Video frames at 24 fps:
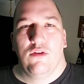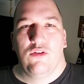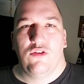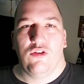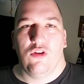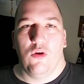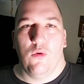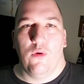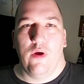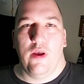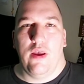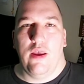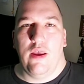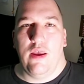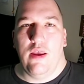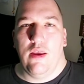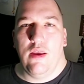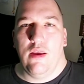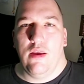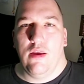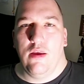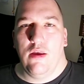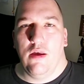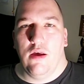So
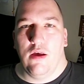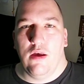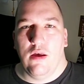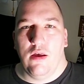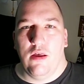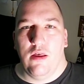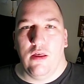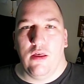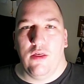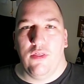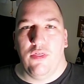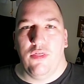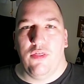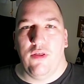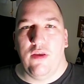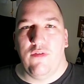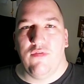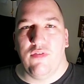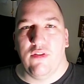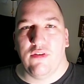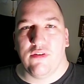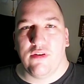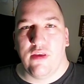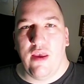a
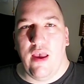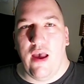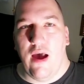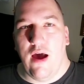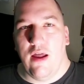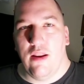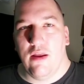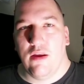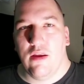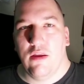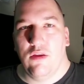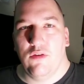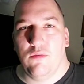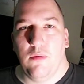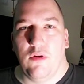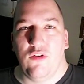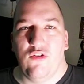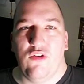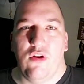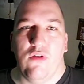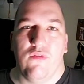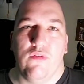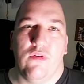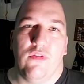thief that's chaotic is
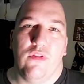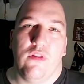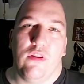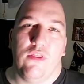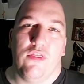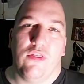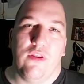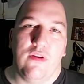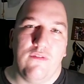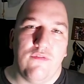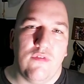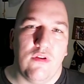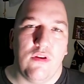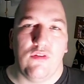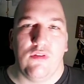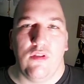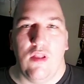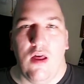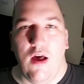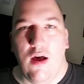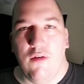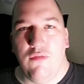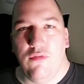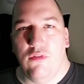much different than a thief that is
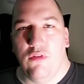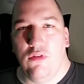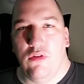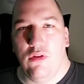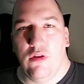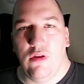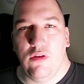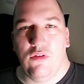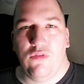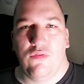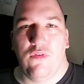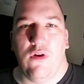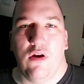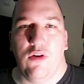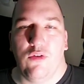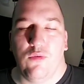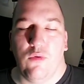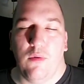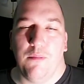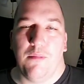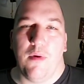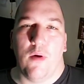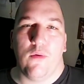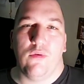lawful as far as
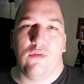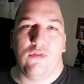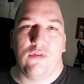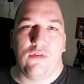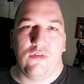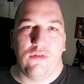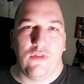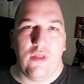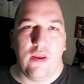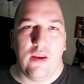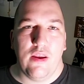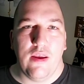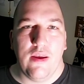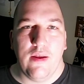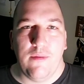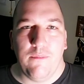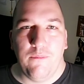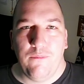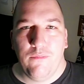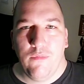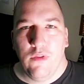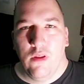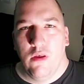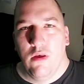what bonuses they get.
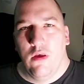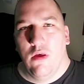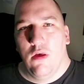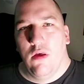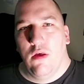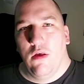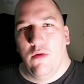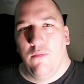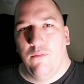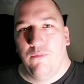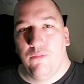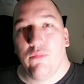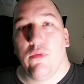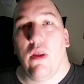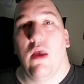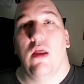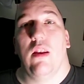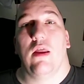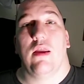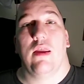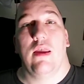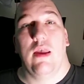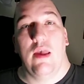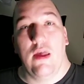
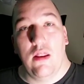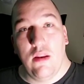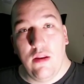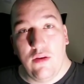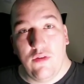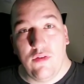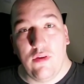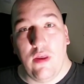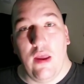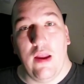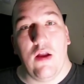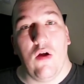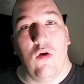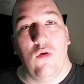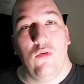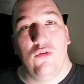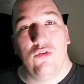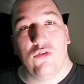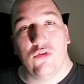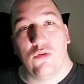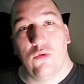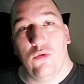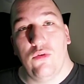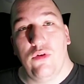And again, it's like
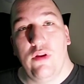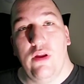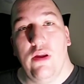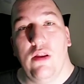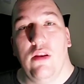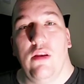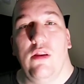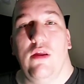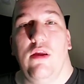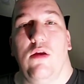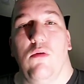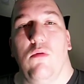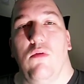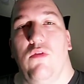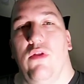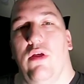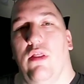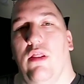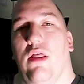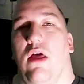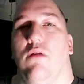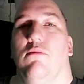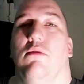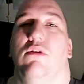old school D&D where the
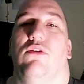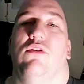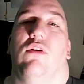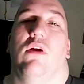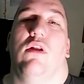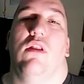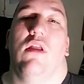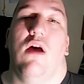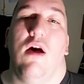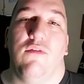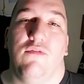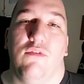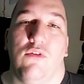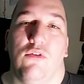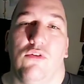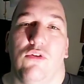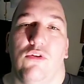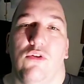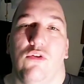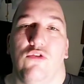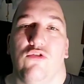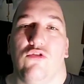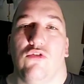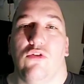alignments are lawful,
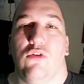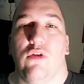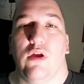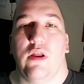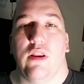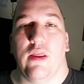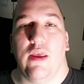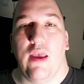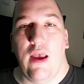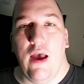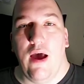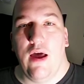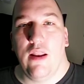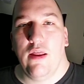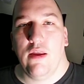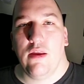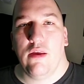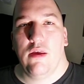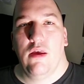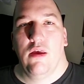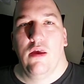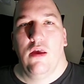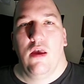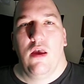neutral, and
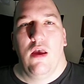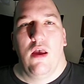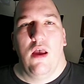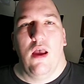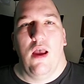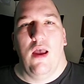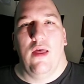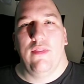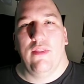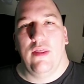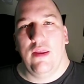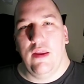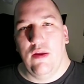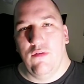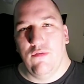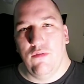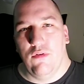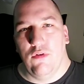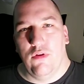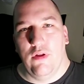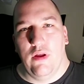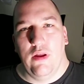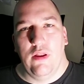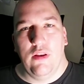chaotic, and
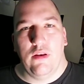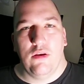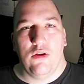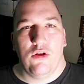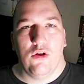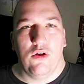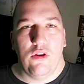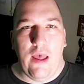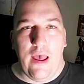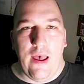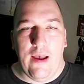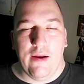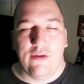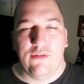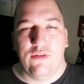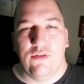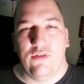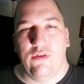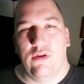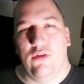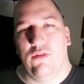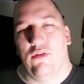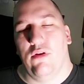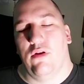evil and good
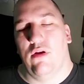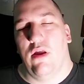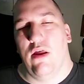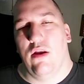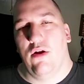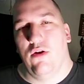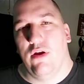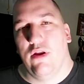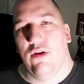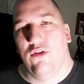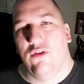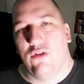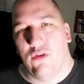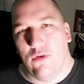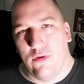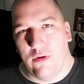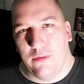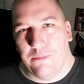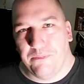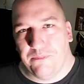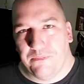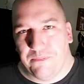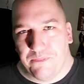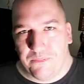access doesn't enter into it.